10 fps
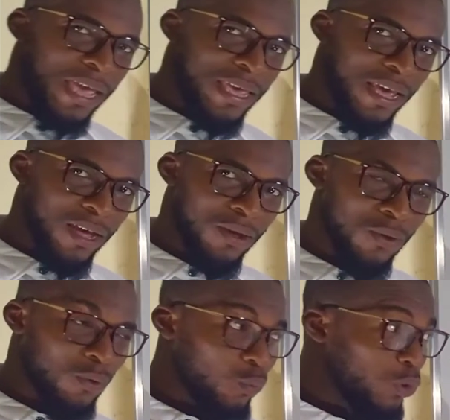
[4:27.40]
are here?
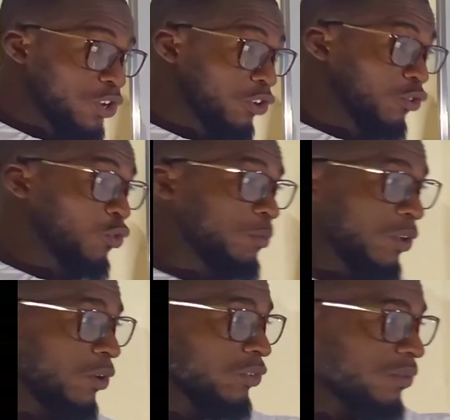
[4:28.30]
We don't know,
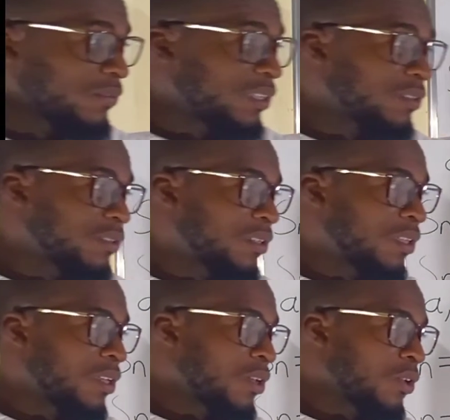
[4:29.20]
because of this
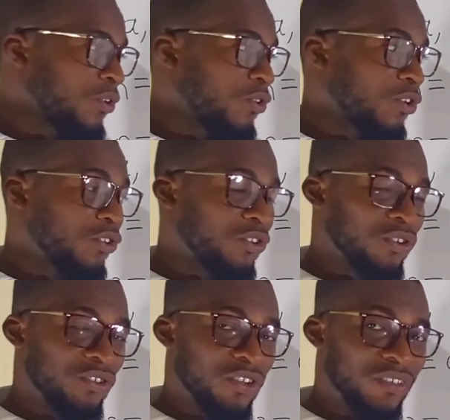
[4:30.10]
dot,
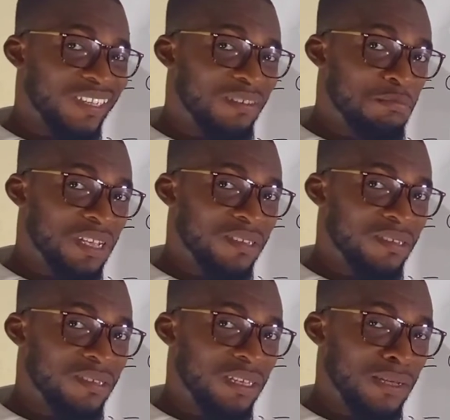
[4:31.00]
dot, dot, it
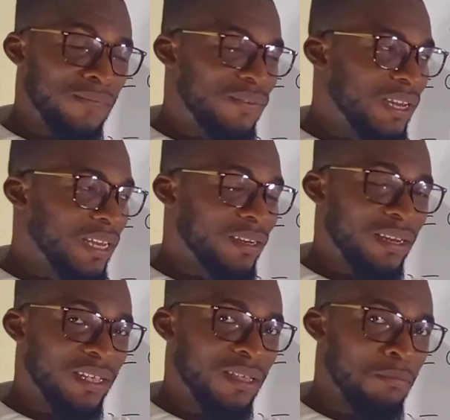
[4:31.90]
means
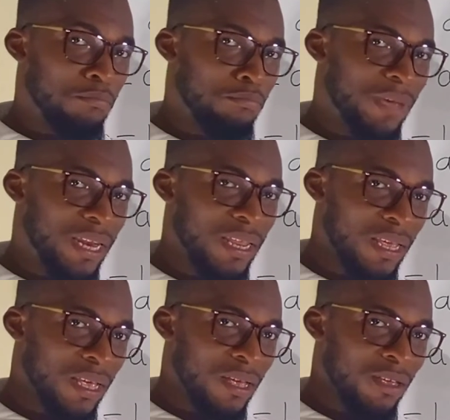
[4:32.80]
infinitely many.
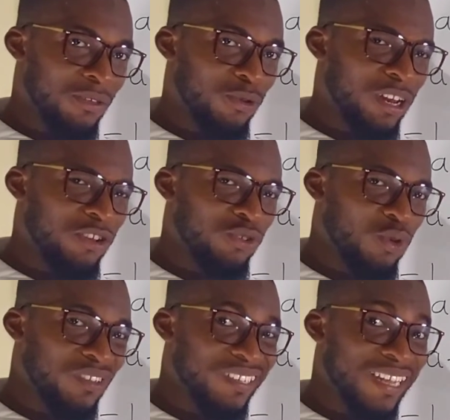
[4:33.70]
So let us
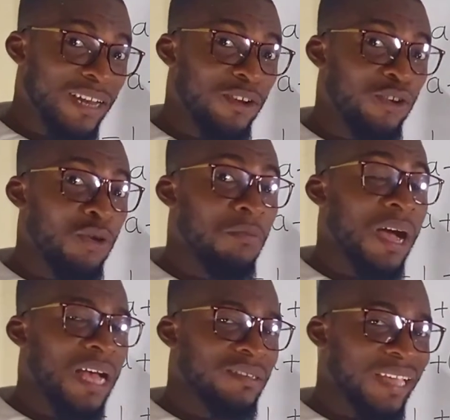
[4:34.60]
consider the
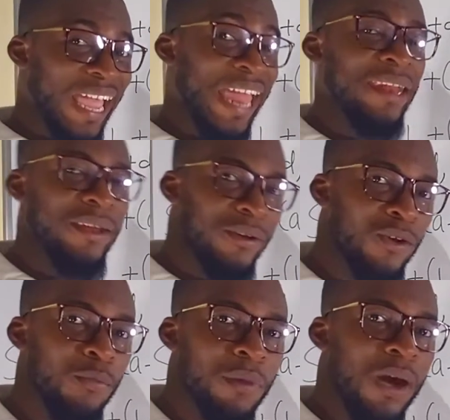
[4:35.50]
number as N
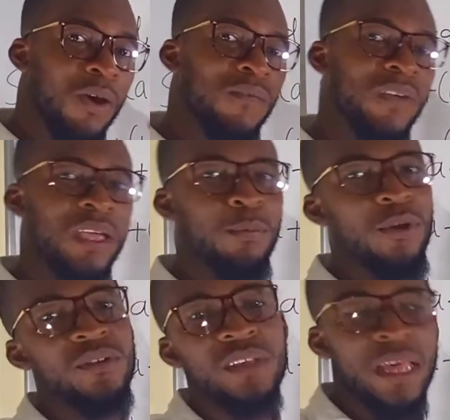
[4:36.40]
number of A
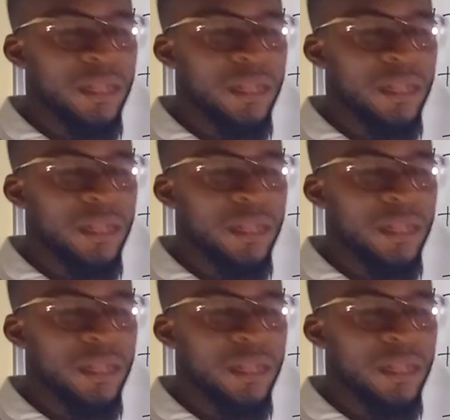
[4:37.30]
plus